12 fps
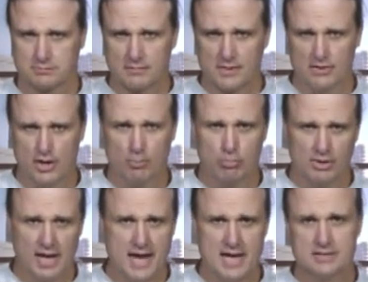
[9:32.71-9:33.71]
their
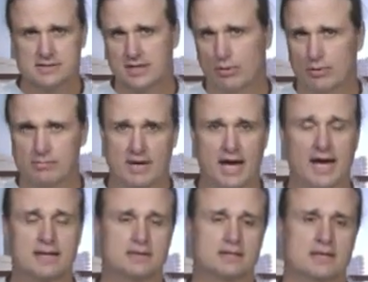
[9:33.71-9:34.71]
plans that we've
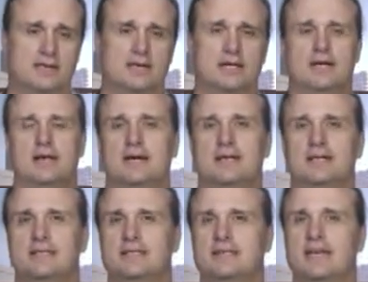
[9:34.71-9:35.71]
got
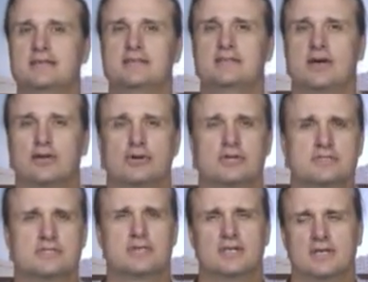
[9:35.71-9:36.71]
in the
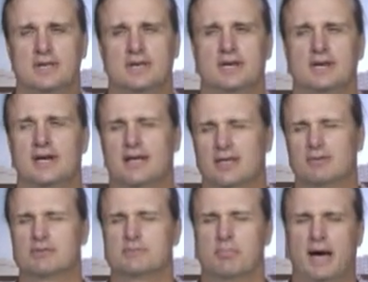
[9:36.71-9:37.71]
1800s. I think it
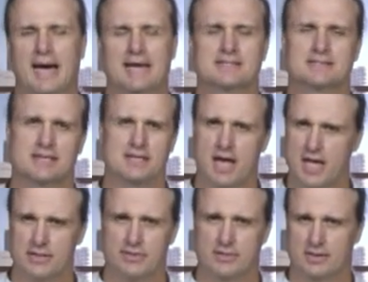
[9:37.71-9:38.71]
was Pius
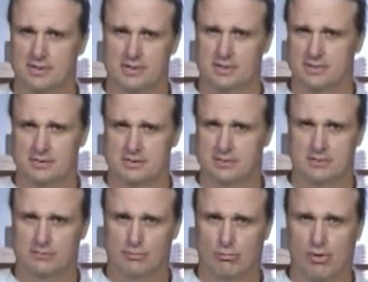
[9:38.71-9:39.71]
IX
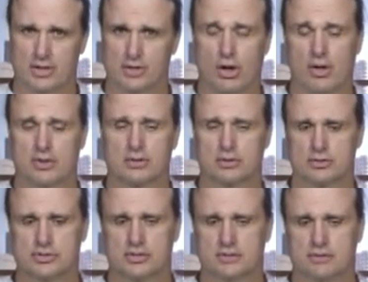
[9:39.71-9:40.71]
wanted all the
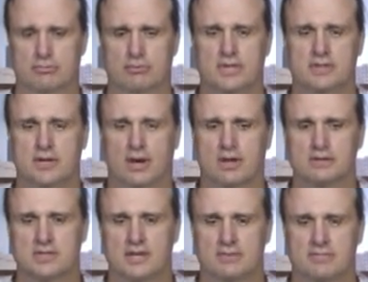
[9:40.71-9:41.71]
clergy to read the Alta
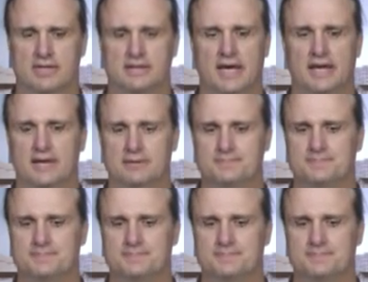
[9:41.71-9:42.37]
Vendita,